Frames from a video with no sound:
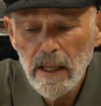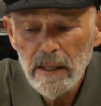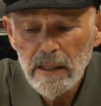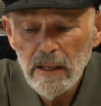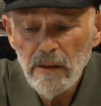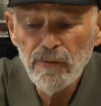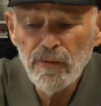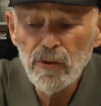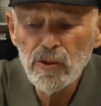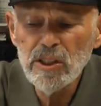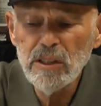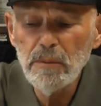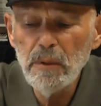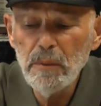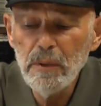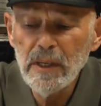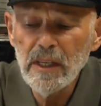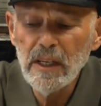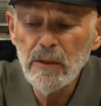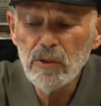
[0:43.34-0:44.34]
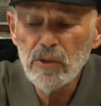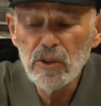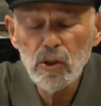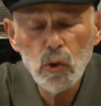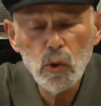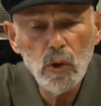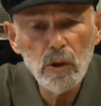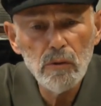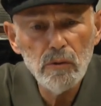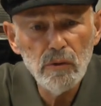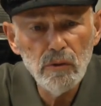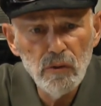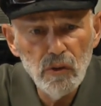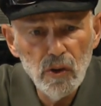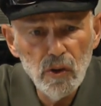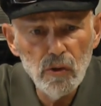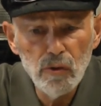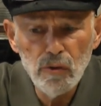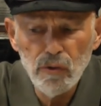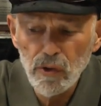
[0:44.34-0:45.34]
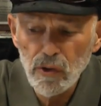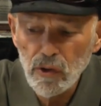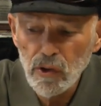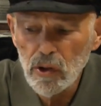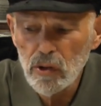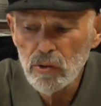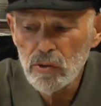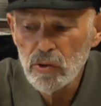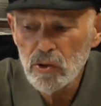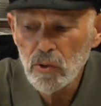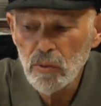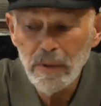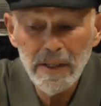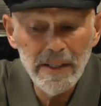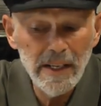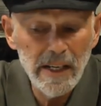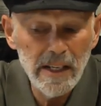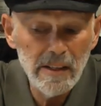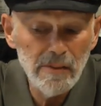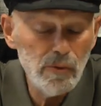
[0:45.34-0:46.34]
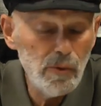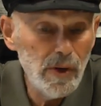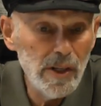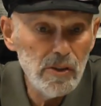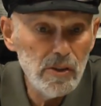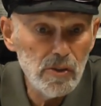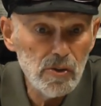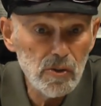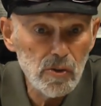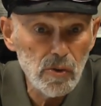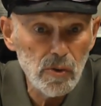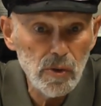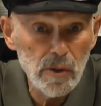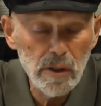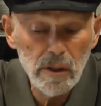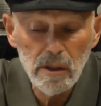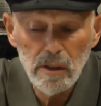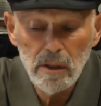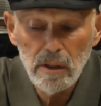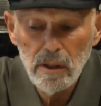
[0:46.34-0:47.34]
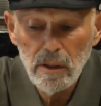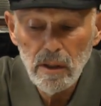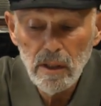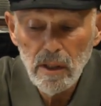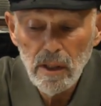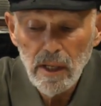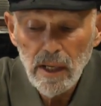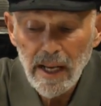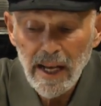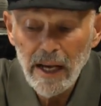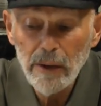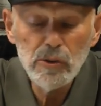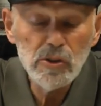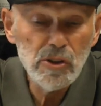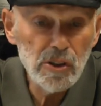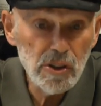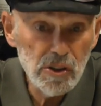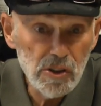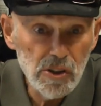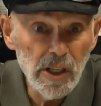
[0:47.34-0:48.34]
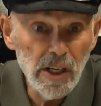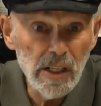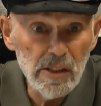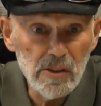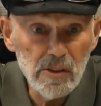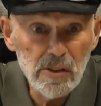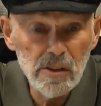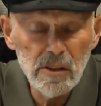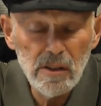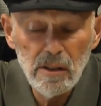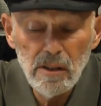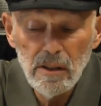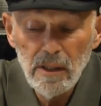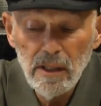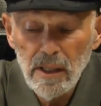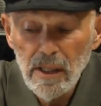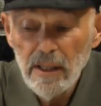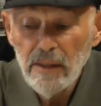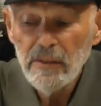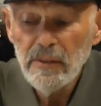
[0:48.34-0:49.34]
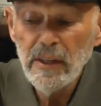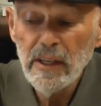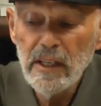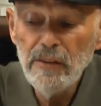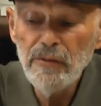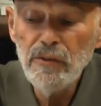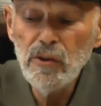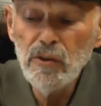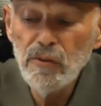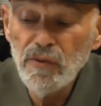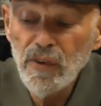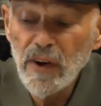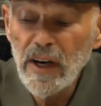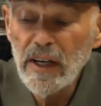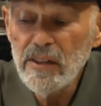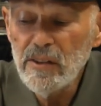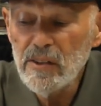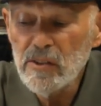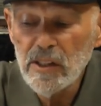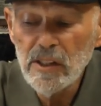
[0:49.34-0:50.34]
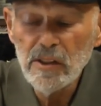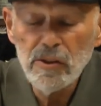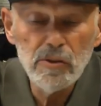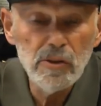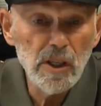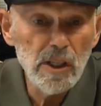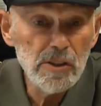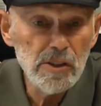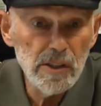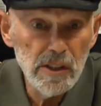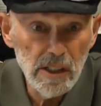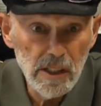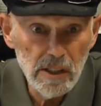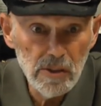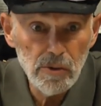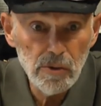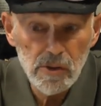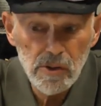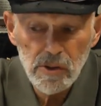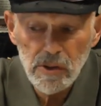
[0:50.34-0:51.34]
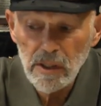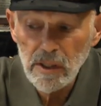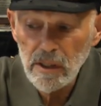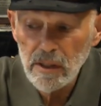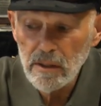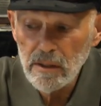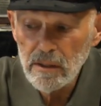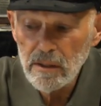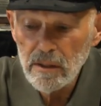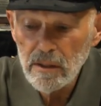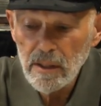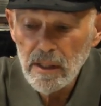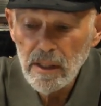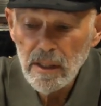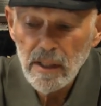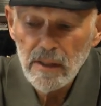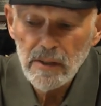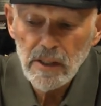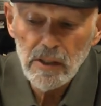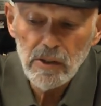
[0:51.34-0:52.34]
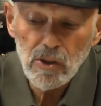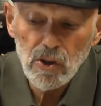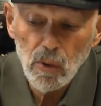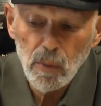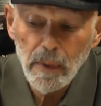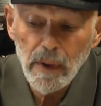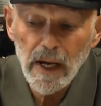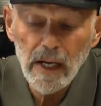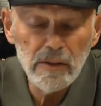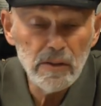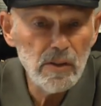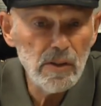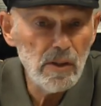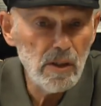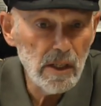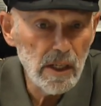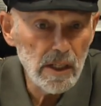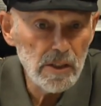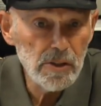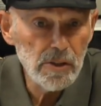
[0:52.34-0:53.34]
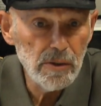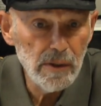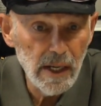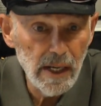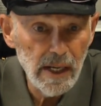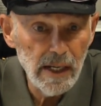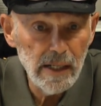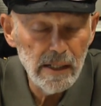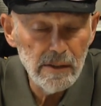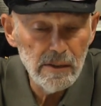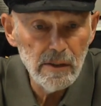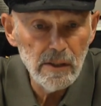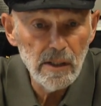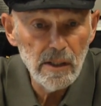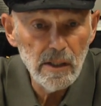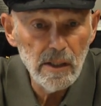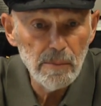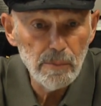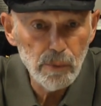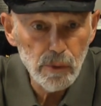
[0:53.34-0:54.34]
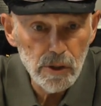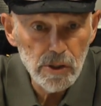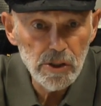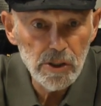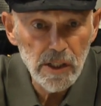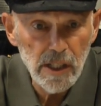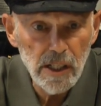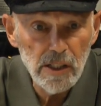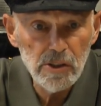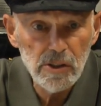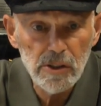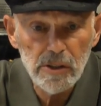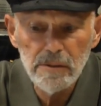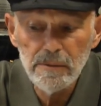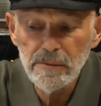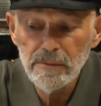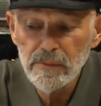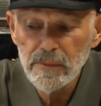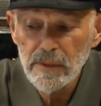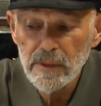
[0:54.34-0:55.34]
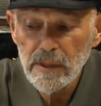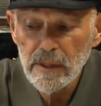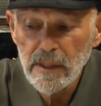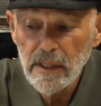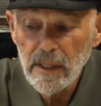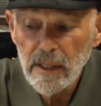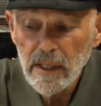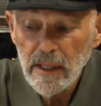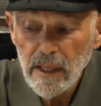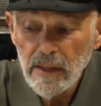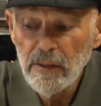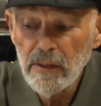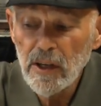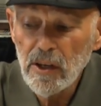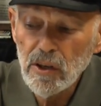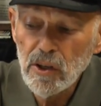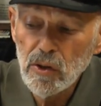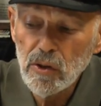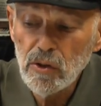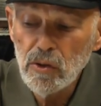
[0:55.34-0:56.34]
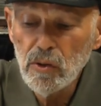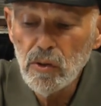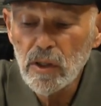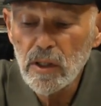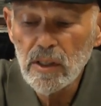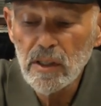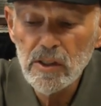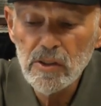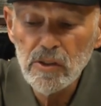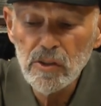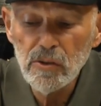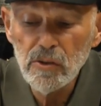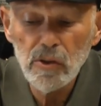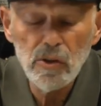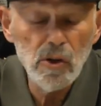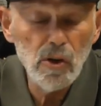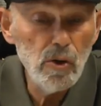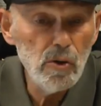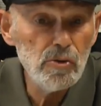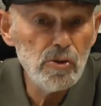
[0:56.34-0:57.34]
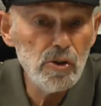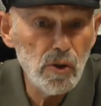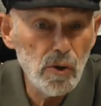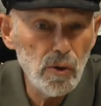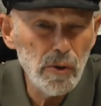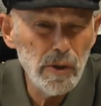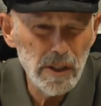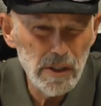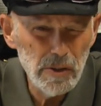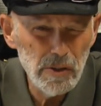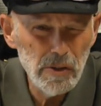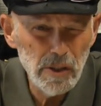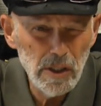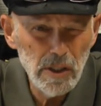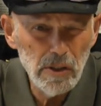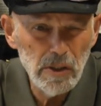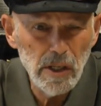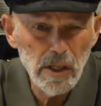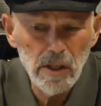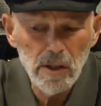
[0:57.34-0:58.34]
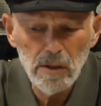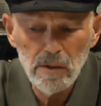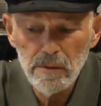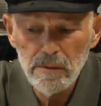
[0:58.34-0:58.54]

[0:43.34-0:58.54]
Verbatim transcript: Now, first let me begin with a quick review for those who may not have read the story. I would suggest that if you find this introduction interesting, that you go back to the lecture on appreciation, and there you, you can listen to the whole story in detail.